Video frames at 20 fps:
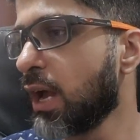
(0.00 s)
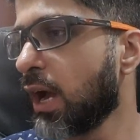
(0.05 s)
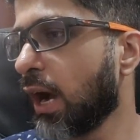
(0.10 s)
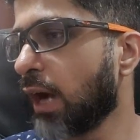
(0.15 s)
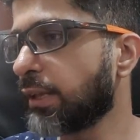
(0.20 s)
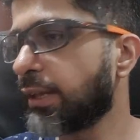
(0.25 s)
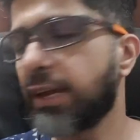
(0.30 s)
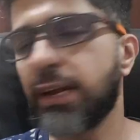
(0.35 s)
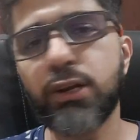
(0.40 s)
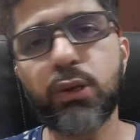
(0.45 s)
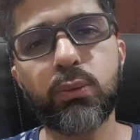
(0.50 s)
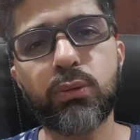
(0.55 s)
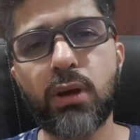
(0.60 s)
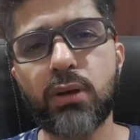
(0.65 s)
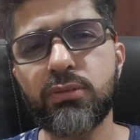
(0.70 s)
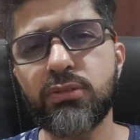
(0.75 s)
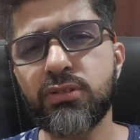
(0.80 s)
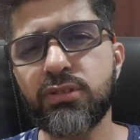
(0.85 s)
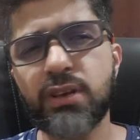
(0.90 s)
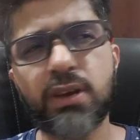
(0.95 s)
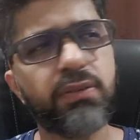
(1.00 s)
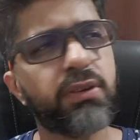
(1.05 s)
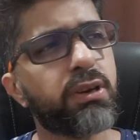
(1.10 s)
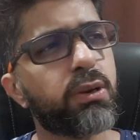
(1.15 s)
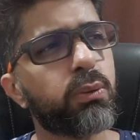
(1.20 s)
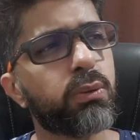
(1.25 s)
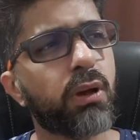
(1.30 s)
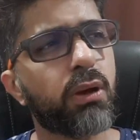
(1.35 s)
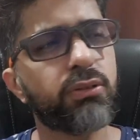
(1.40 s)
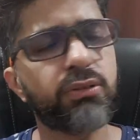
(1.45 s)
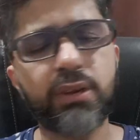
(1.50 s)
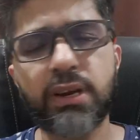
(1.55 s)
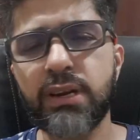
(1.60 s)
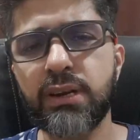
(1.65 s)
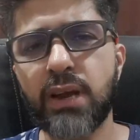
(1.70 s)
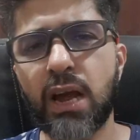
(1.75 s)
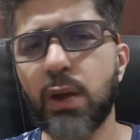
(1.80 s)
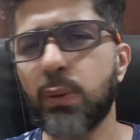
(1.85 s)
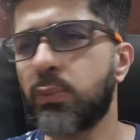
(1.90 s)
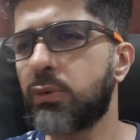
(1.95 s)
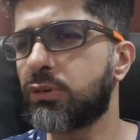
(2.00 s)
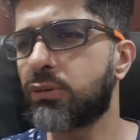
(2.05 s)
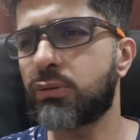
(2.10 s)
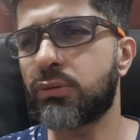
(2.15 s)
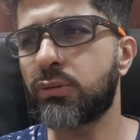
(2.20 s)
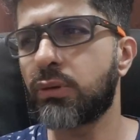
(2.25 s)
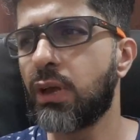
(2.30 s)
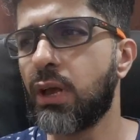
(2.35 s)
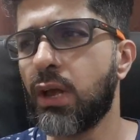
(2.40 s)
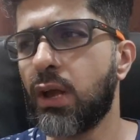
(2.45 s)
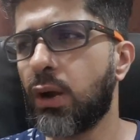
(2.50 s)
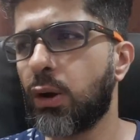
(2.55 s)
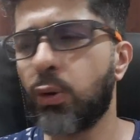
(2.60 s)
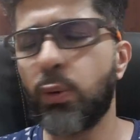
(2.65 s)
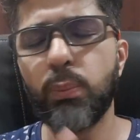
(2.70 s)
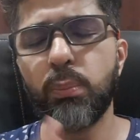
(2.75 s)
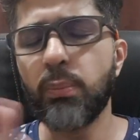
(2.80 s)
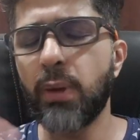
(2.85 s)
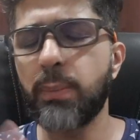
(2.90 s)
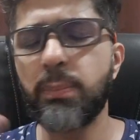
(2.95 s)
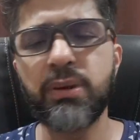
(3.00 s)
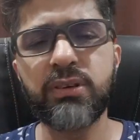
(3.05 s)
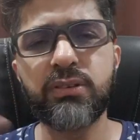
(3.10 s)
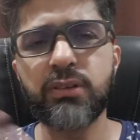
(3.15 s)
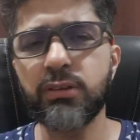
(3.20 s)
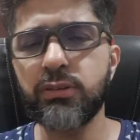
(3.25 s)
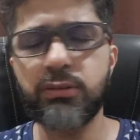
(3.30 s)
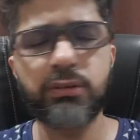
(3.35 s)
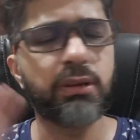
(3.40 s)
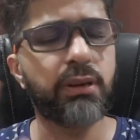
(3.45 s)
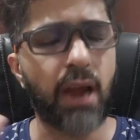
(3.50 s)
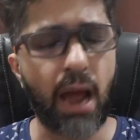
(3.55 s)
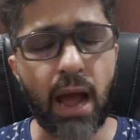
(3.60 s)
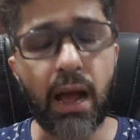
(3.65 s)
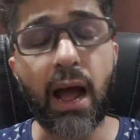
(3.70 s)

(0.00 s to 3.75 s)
I think in 2007, 2008, my business that